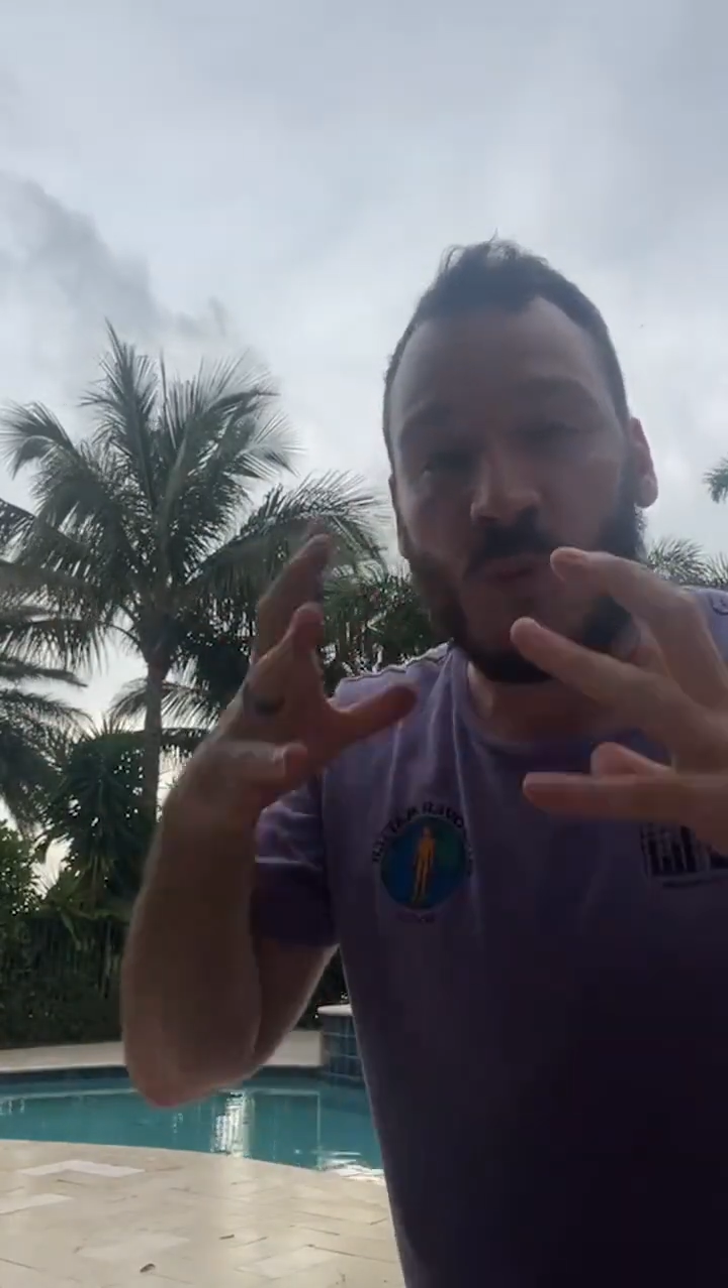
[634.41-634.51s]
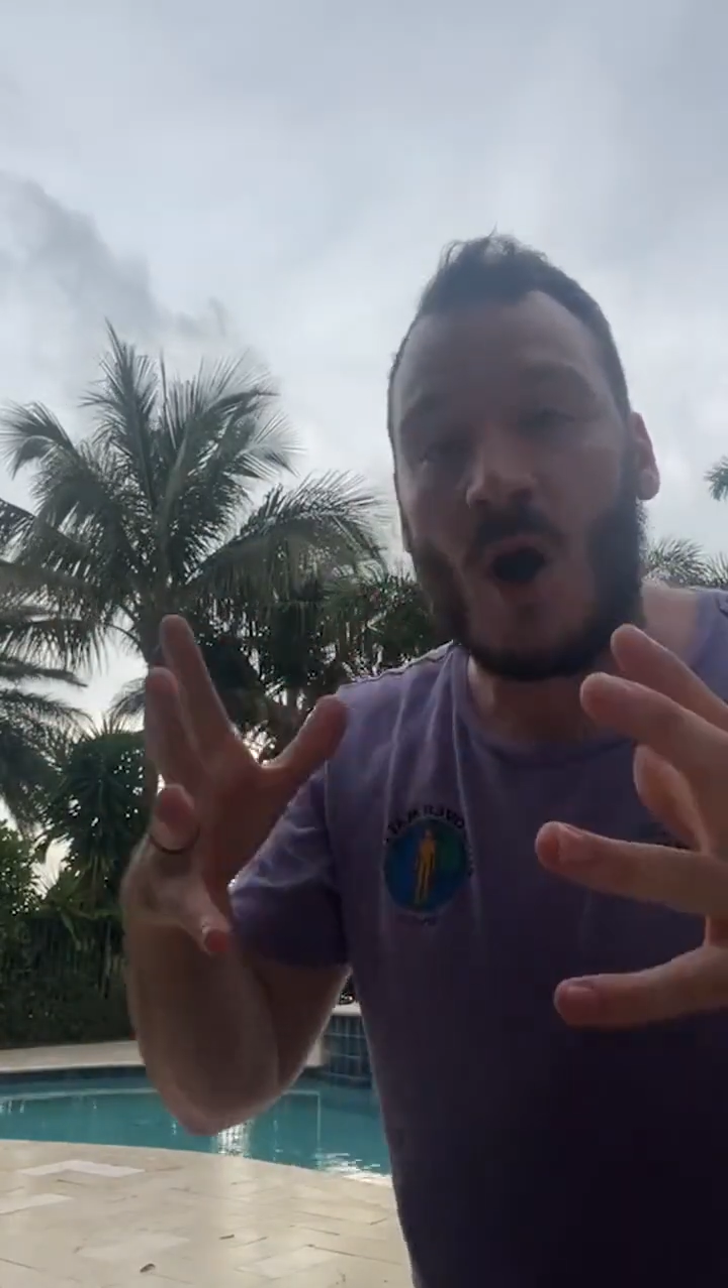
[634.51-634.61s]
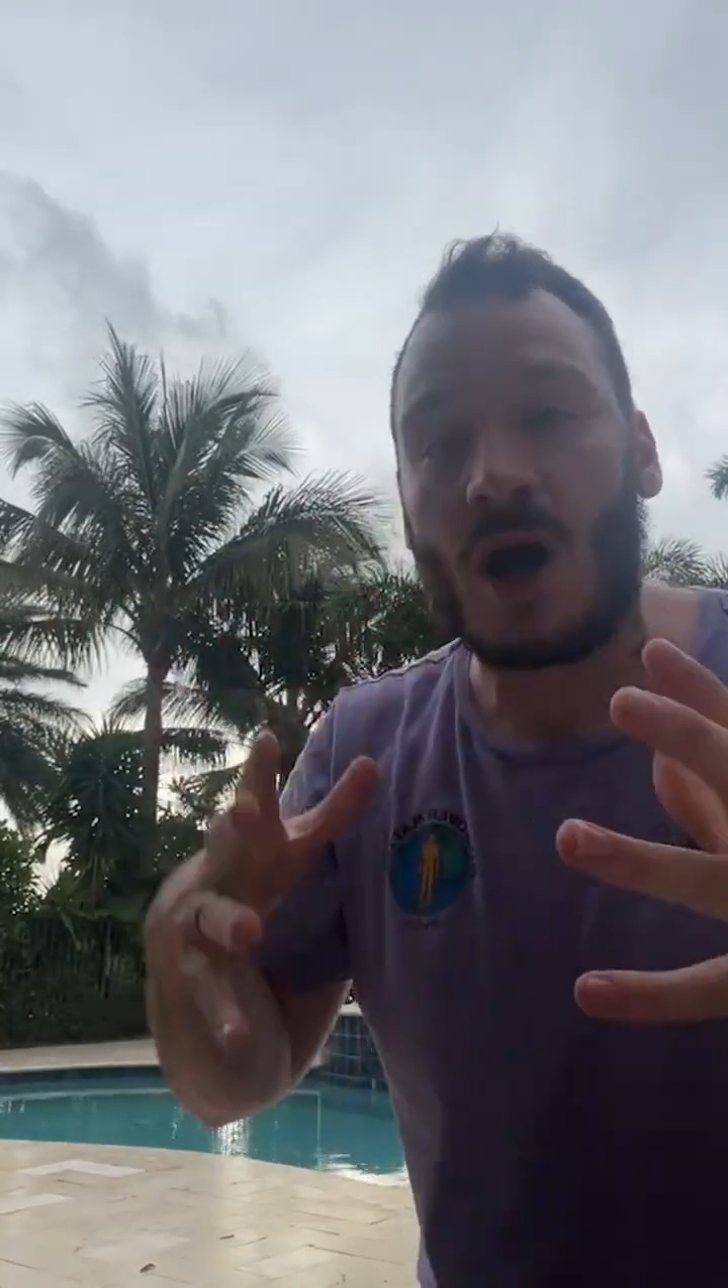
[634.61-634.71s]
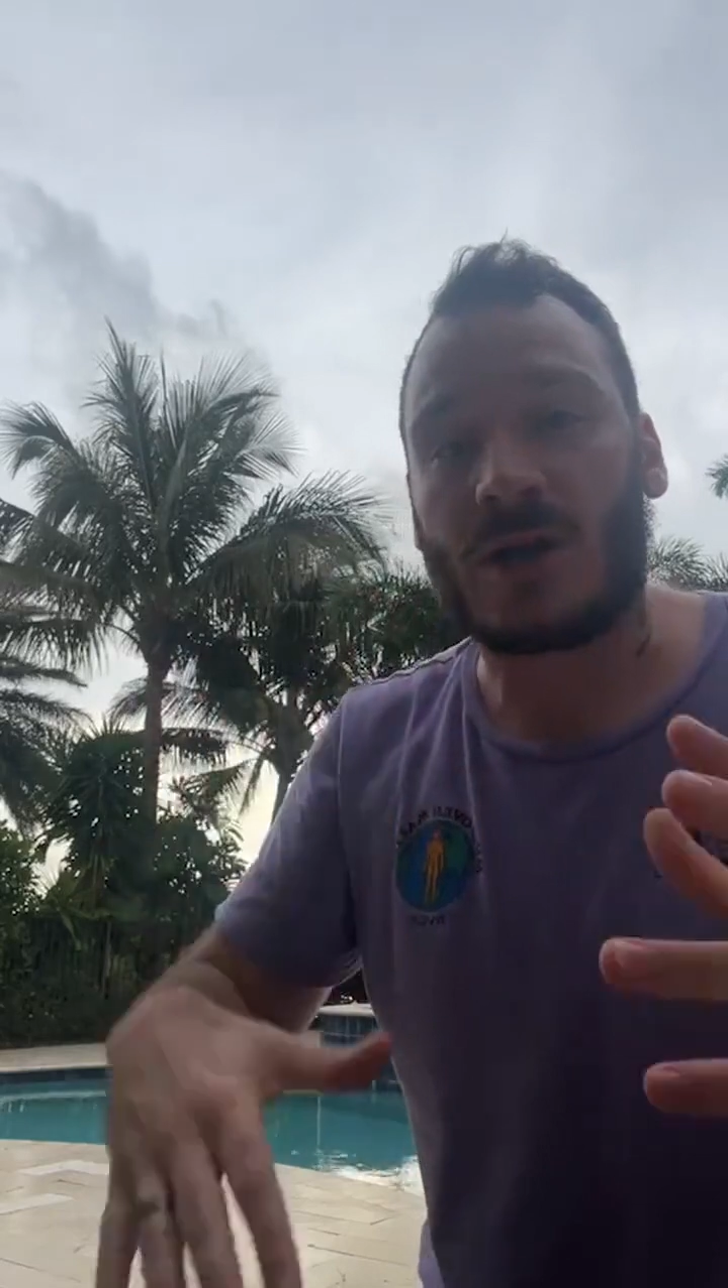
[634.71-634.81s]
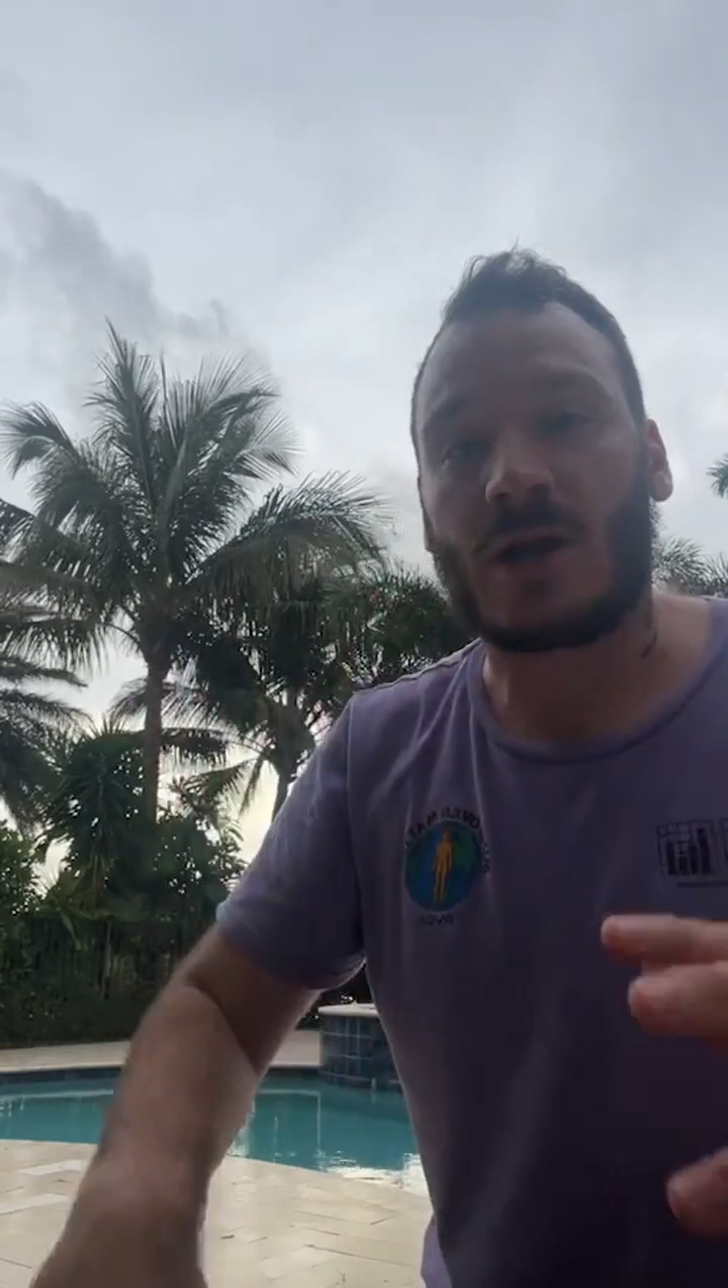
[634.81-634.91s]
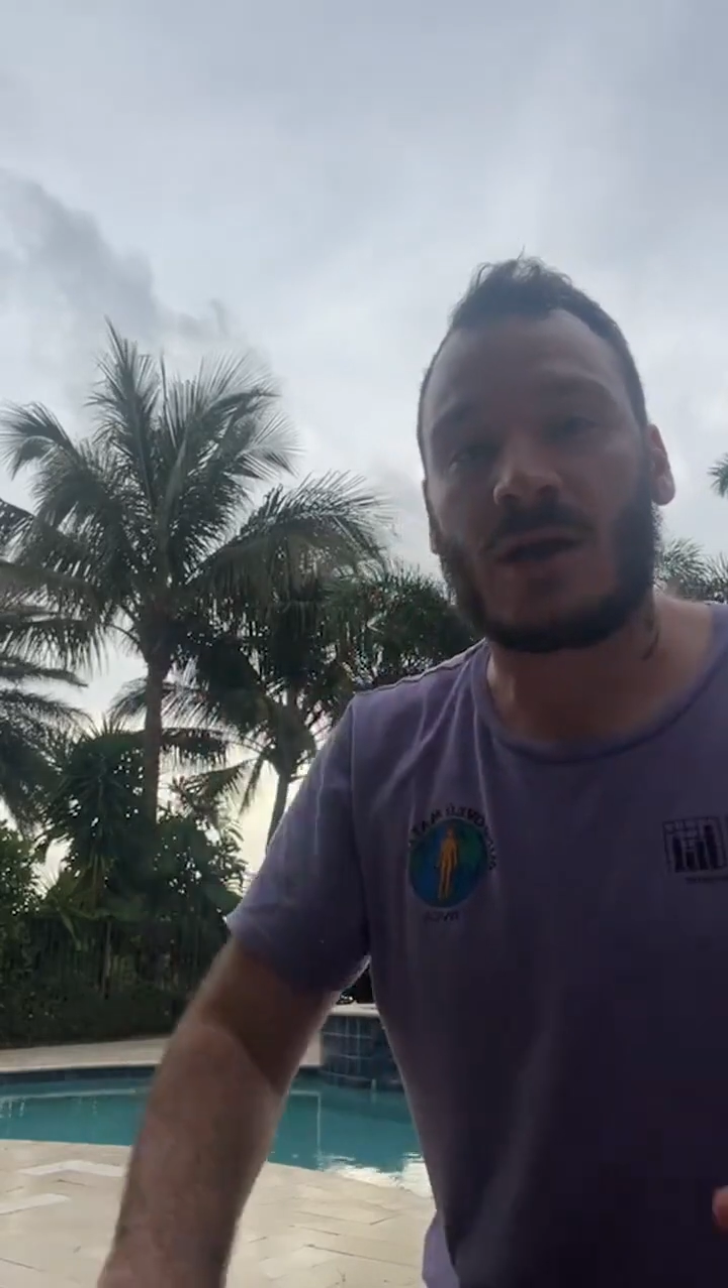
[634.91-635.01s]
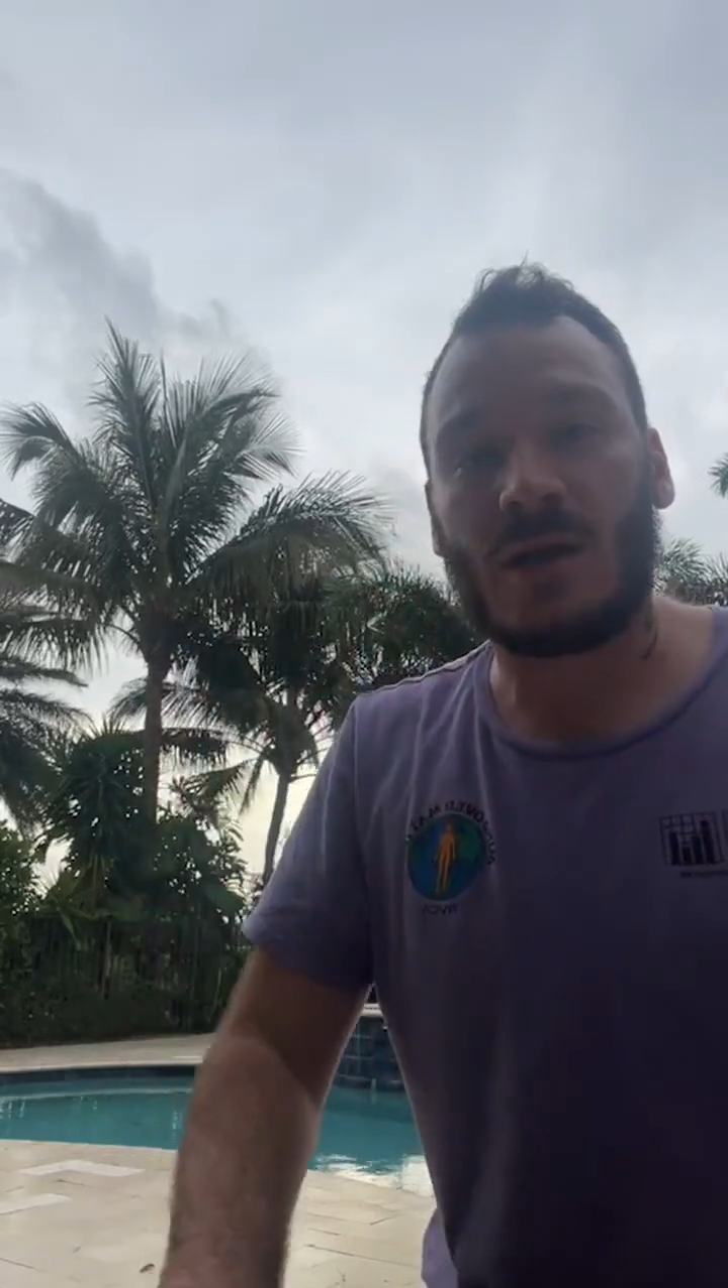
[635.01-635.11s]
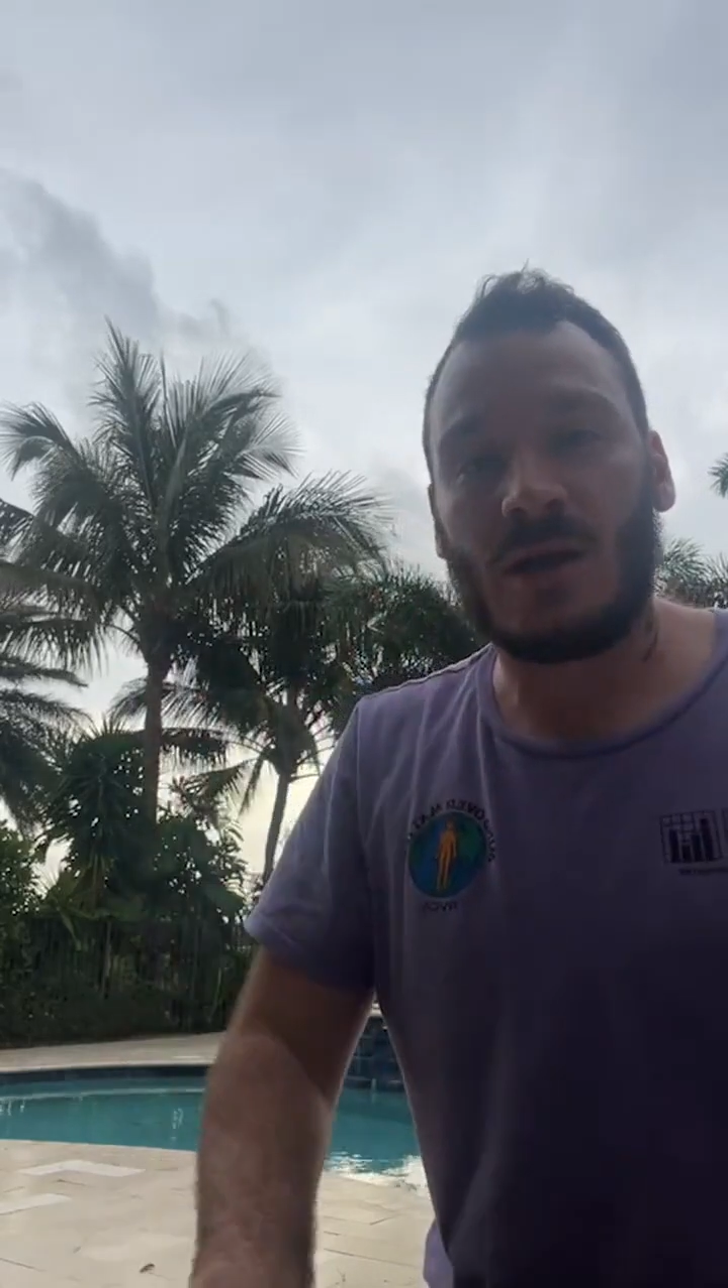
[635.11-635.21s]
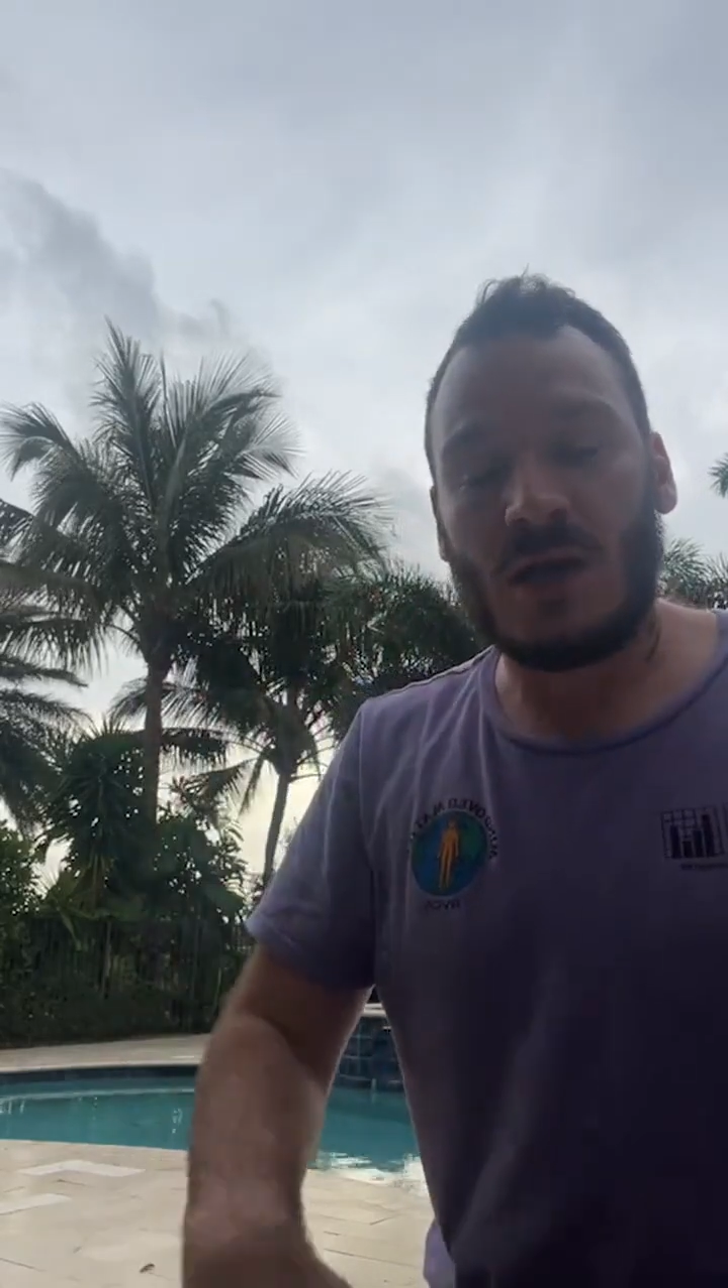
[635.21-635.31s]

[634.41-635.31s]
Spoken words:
water.